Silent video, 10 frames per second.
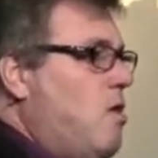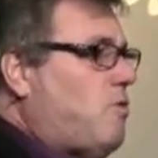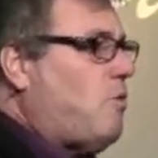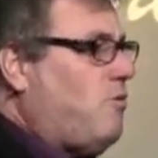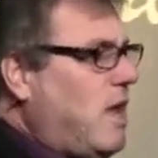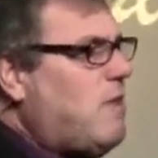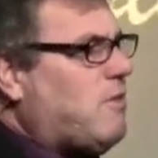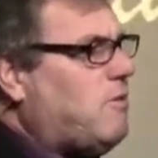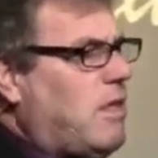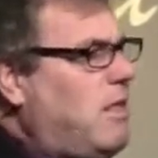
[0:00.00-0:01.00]
So
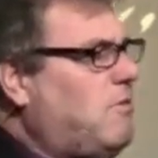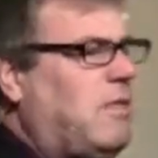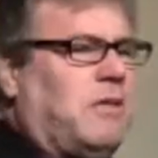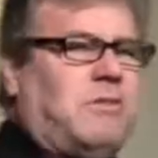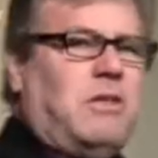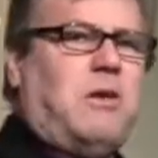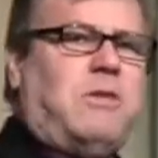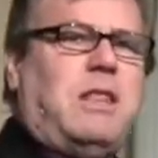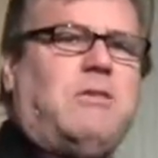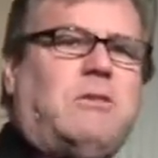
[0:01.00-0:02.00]
Jesus, now listen to this. He knows
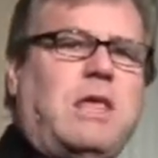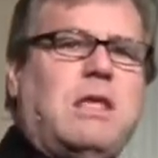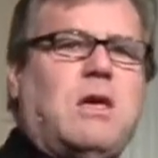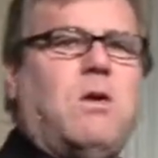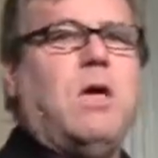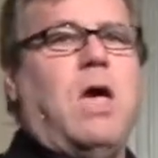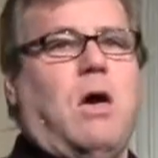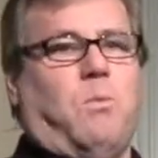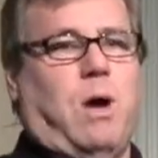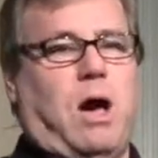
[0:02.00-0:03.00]
he didn't, he didn't go,
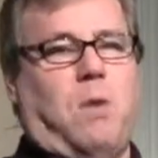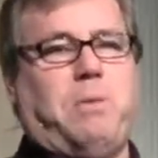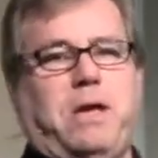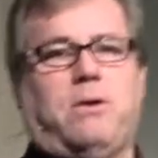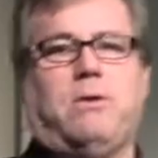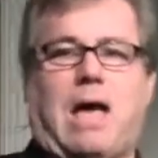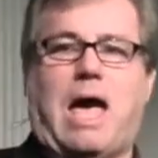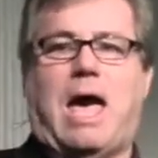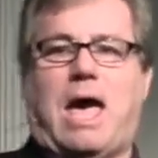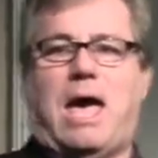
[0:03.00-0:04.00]
Well, Peter,
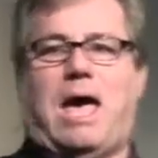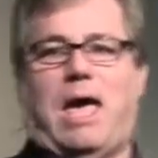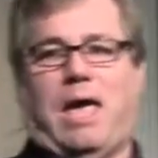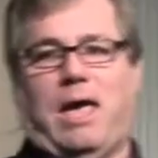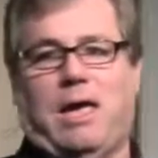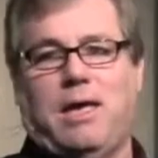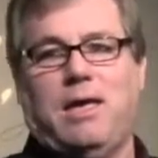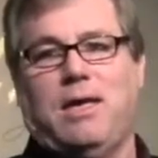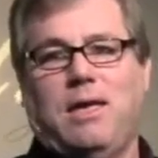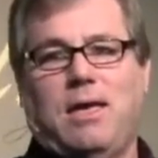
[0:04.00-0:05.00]
I
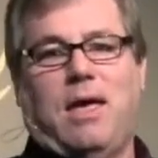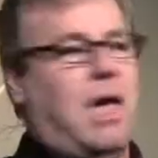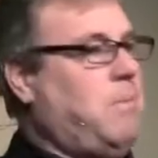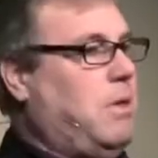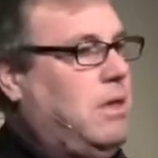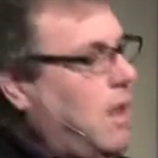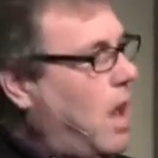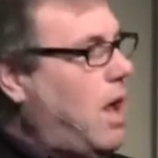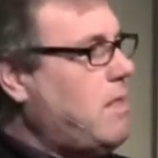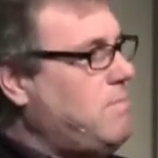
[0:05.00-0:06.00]
am
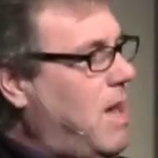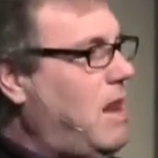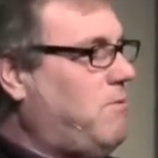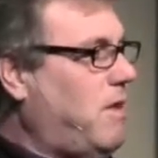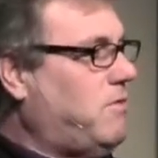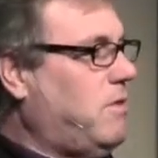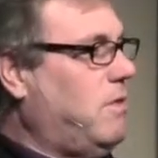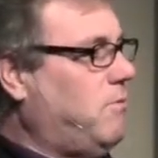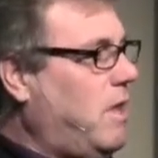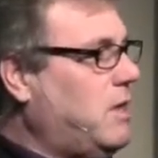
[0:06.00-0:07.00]
God manifest in
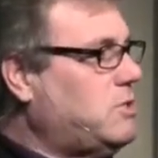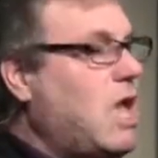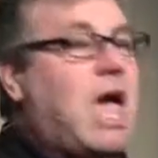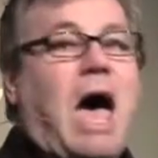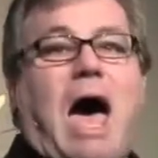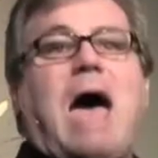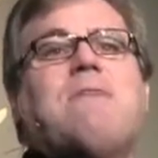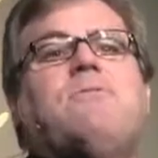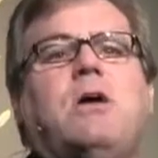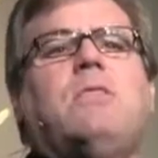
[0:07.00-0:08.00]
the flesh.
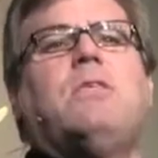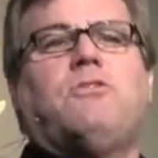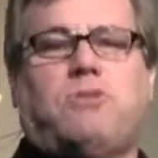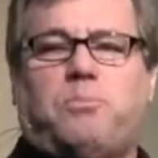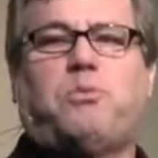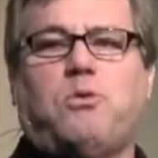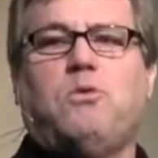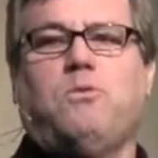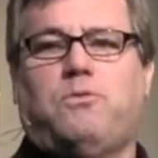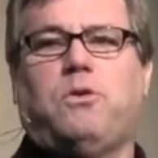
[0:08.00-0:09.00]
I've done this to
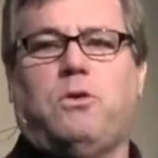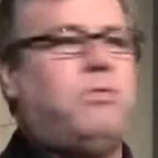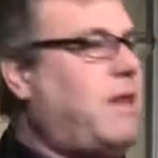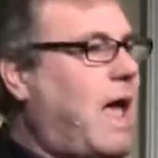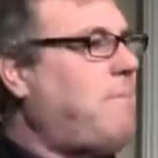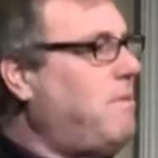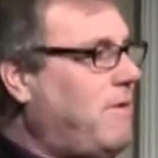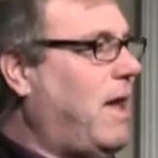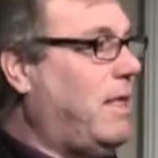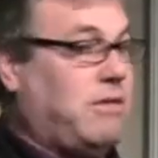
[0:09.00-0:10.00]
prove to you that I'm
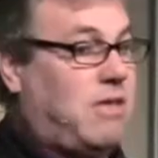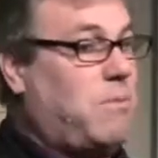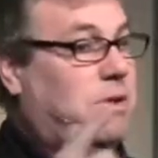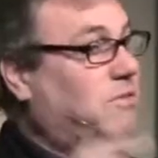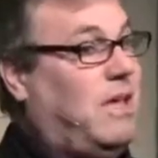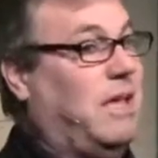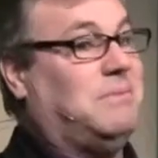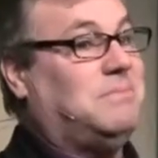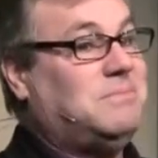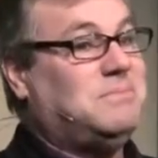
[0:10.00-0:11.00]
divine. That's not what he said.